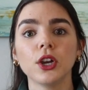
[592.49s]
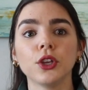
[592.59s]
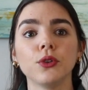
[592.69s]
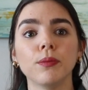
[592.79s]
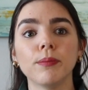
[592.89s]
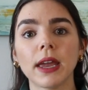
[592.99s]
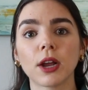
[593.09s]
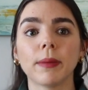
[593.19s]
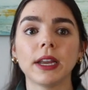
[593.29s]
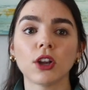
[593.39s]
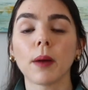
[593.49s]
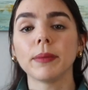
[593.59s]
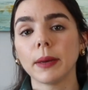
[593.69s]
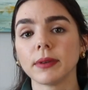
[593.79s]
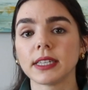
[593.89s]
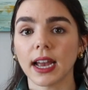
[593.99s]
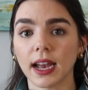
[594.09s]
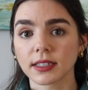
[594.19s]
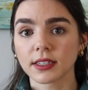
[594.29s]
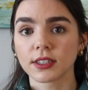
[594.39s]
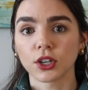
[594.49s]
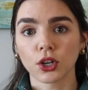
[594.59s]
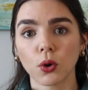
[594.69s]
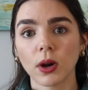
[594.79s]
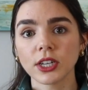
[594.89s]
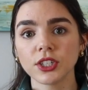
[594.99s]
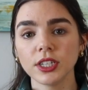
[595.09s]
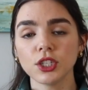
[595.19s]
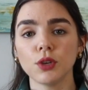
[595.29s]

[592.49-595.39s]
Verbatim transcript: you may or may not be able to ask certain questions.